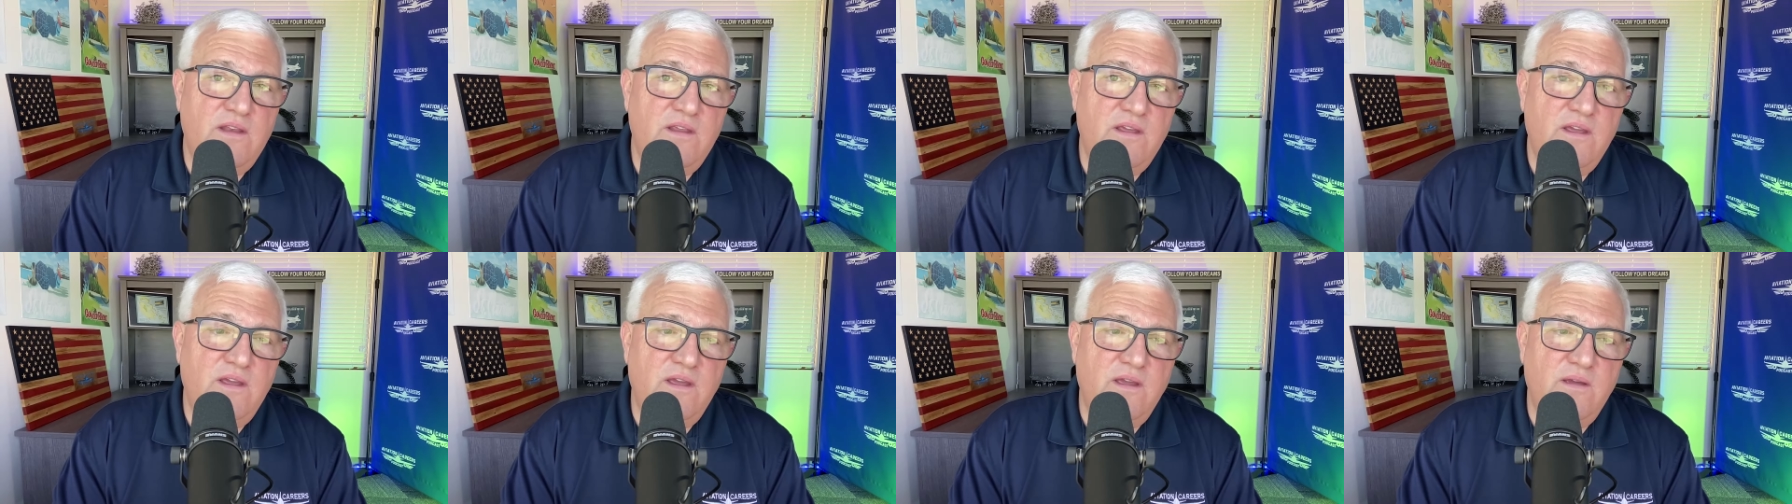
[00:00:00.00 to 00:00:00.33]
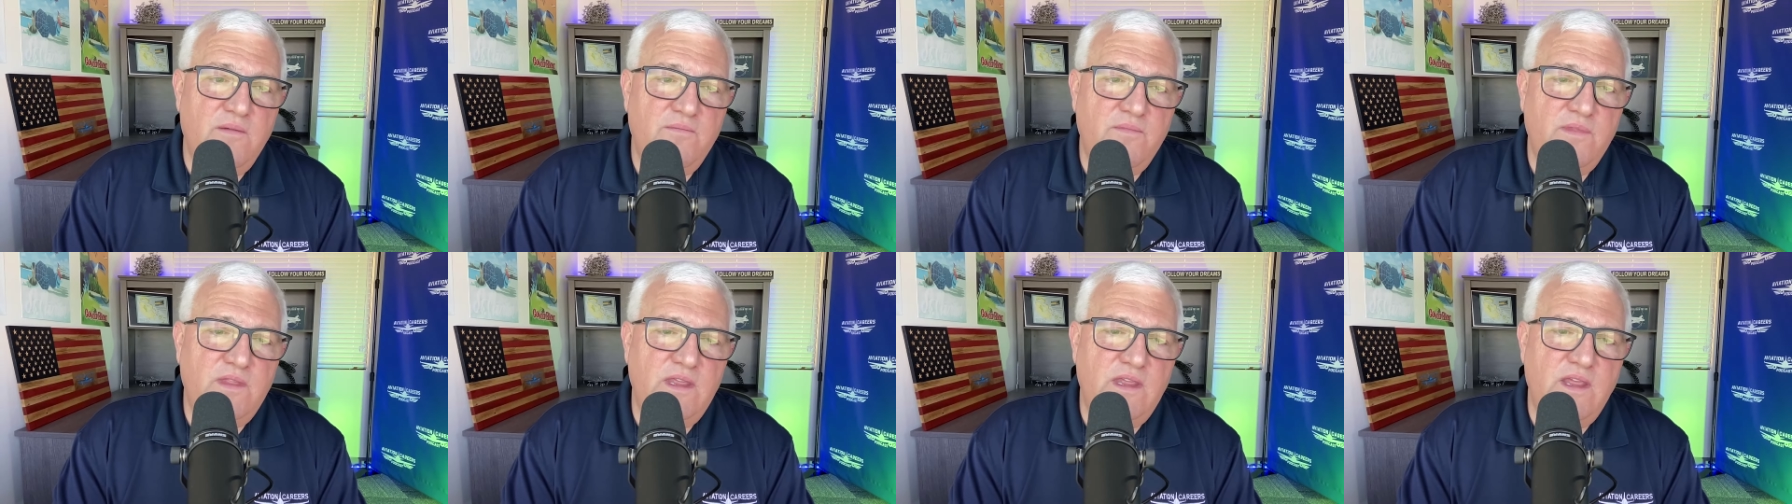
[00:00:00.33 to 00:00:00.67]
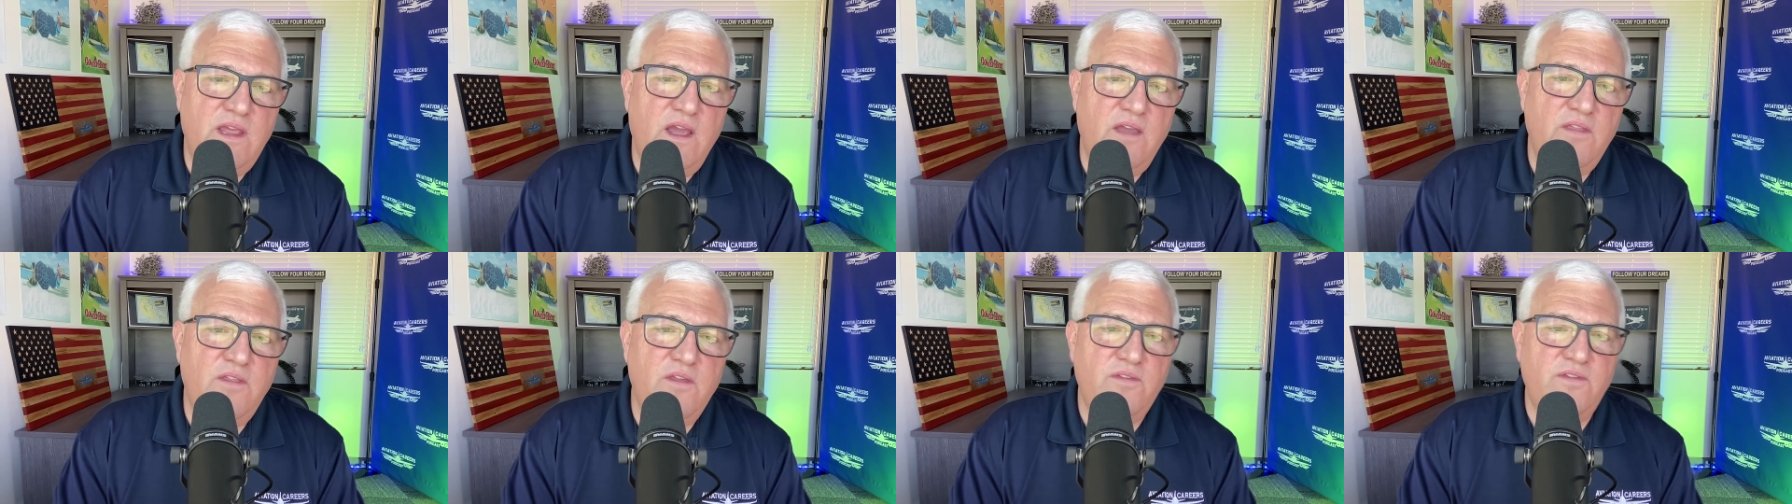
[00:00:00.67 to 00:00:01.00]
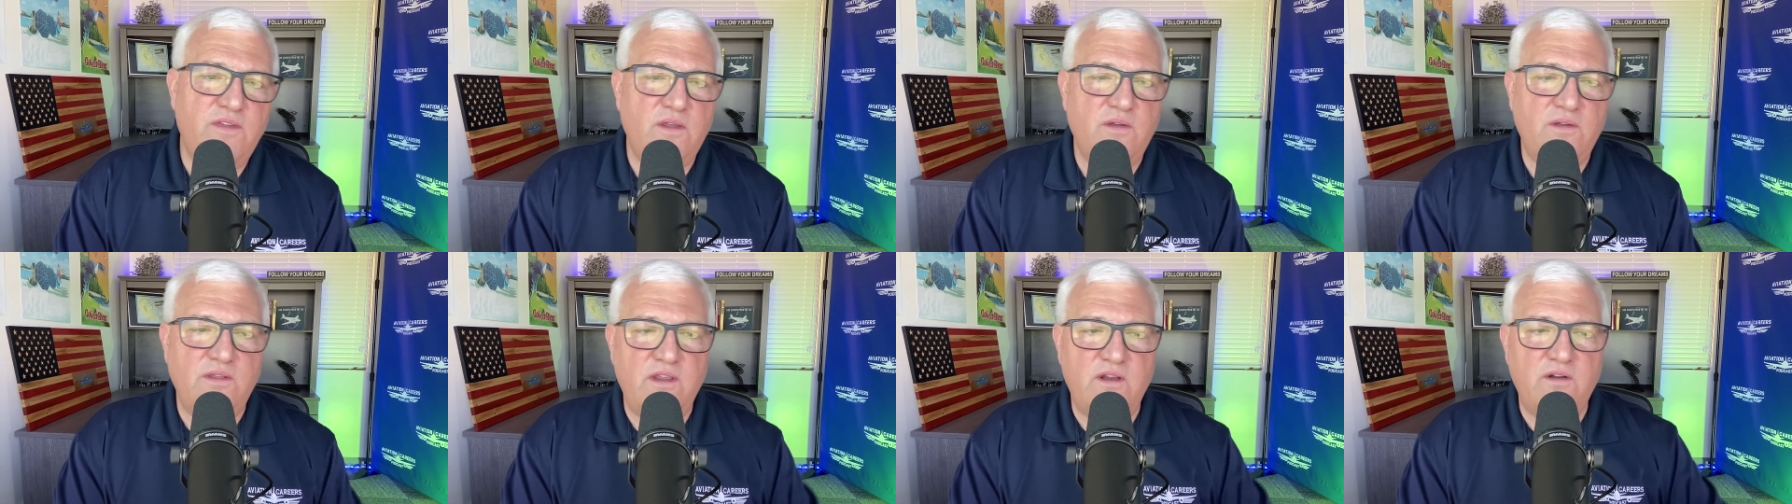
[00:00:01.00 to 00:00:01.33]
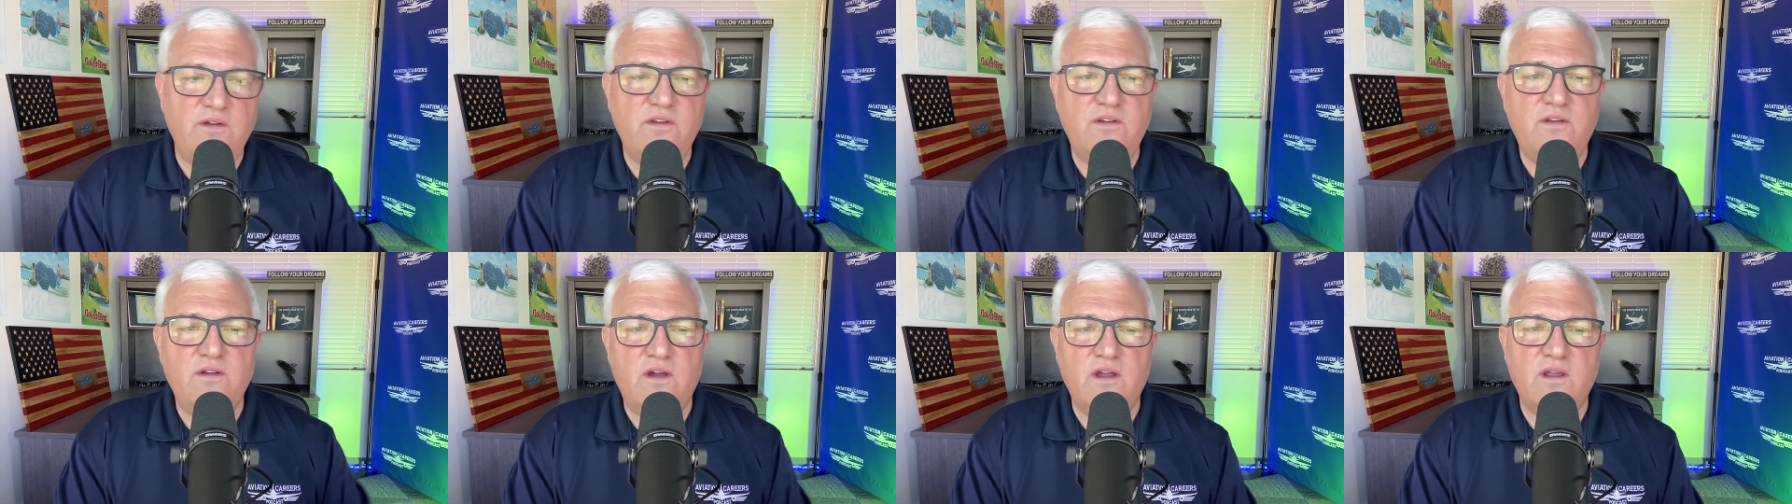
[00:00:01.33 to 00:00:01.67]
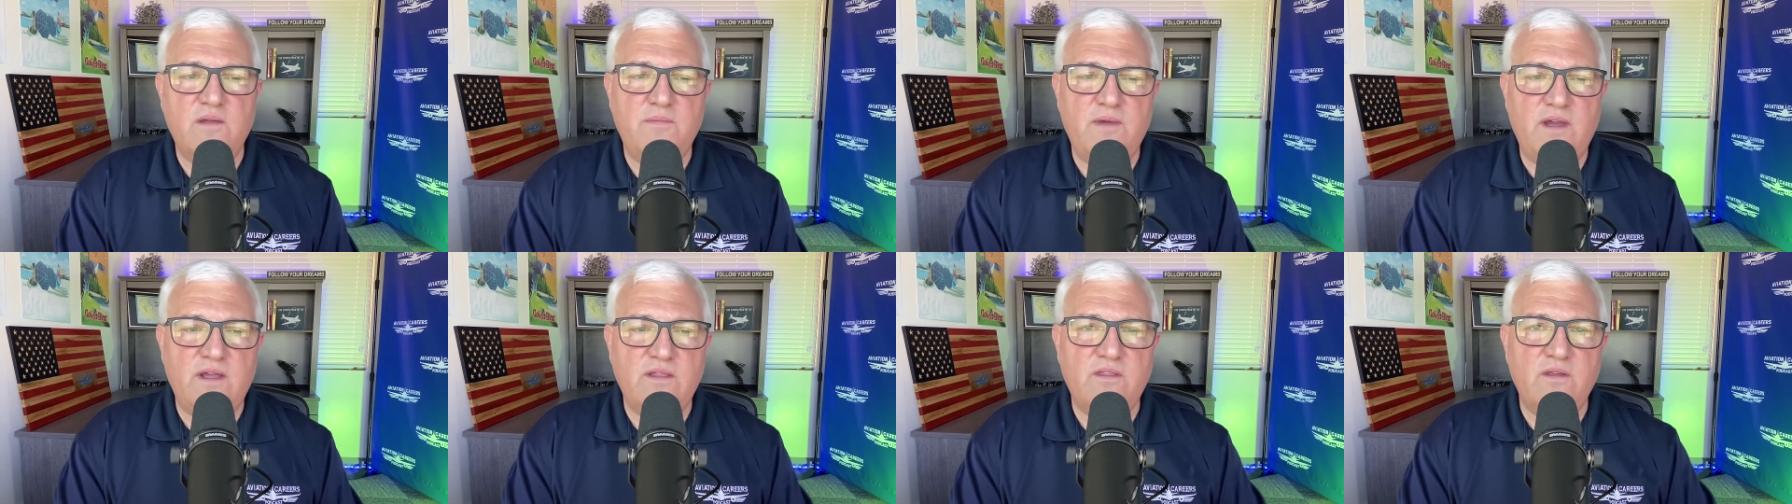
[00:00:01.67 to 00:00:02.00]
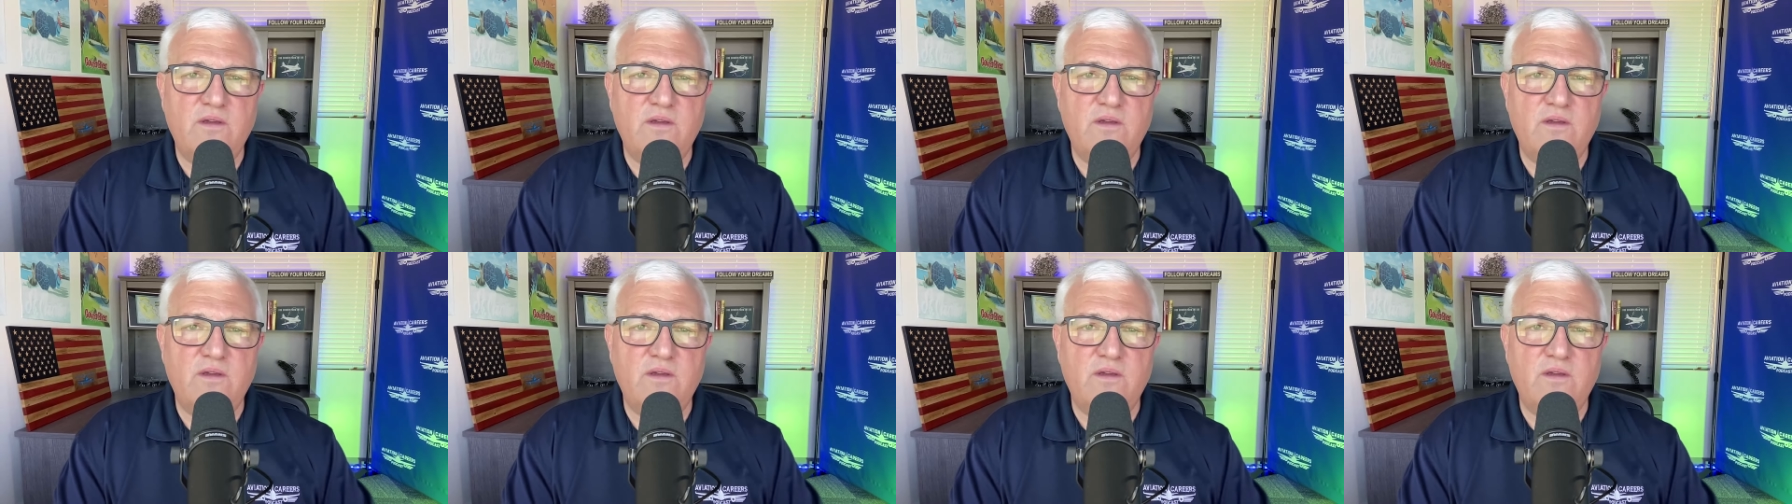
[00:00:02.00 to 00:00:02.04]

The other thing, you know, you talk about